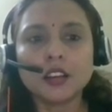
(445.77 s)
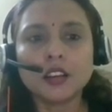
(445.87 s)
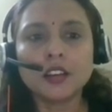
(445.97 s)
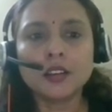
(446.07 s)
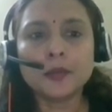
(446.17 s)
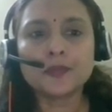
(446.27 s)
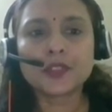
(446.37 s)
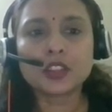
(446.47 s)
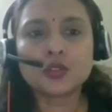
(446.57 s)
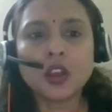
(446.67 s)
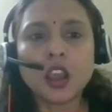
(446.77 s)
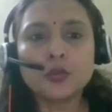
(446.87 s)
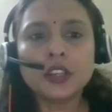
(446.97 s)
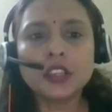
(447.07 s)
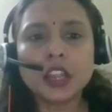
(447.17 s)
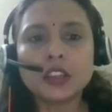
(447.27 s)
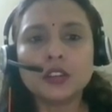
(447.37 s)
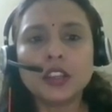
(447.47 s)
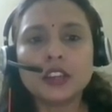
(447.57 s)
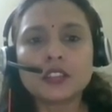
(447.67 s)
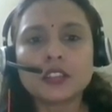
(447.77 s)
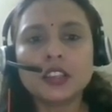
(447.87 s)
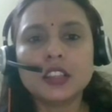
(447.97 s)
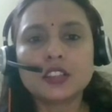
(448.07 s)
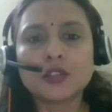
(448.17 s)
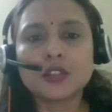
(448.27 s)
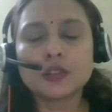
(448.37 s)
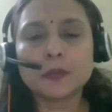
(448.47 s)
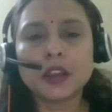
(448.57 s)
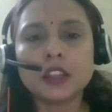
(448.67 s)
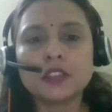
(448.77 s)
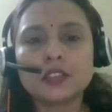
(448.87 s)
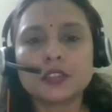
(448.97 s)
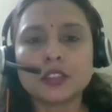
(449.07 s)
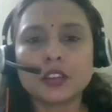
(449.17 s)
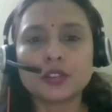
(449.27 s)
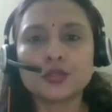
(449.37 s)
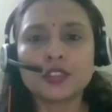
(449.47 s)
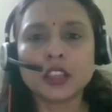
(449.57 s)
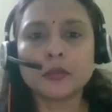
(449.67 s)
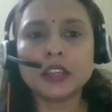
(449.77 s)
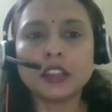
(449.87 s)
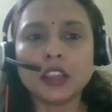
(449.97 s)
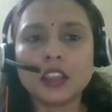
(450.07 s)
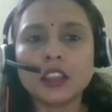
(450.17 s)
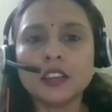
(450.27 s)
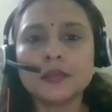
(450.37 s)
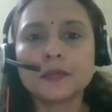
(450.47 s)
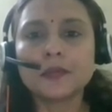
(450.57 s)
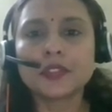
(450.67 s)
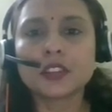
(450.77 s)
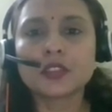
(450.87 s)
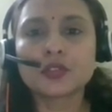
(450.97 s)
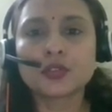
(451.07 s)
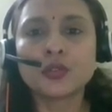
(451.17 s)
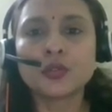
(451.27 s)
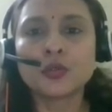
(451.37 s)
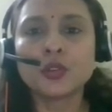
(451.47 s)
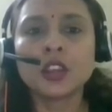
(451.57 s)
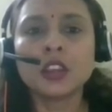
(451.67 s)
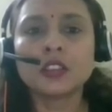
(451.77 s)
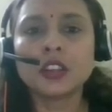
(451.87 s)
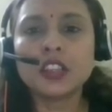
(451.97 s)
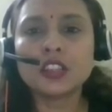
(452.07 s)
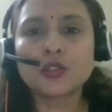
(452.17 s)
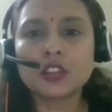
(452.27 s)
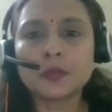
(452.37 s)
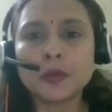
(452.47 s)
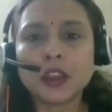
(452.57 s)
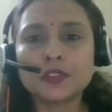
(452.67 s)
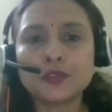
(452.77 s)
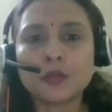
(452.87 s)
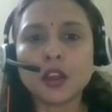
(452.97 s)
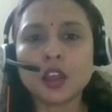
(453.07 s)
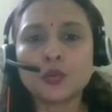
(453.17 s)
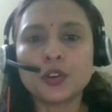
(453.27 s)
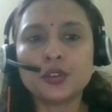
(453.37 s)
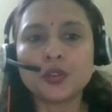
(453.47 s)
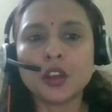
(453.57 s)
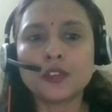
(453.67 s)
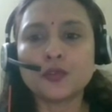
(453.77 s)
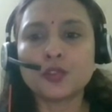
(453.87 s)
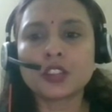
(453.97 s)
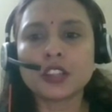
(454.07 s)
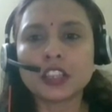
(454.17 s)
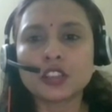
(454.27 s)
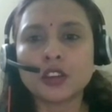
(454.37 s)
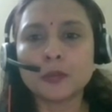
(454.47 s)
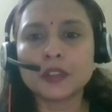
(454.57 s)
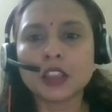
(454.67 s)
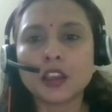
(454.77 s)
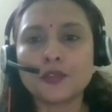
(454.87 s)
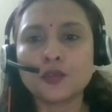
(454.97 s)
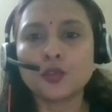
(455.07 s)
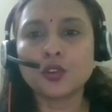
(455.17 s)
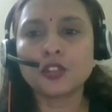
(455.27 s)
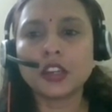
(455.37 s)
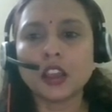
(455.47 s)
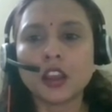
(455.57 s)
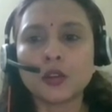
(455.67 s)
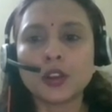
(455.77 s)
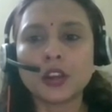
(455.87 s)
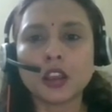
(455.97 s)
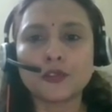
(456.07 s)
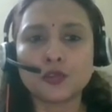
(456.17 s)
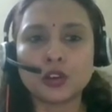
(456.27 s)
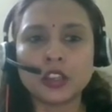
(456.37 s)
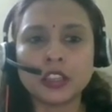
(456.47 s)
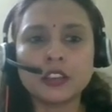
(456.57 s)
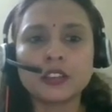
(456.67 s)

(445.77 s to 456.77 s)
um, so R1 calculates the least cost path uh, to segment A. So the least cost path from R1 to R4 is next hop is R4 on that R1, R4 link.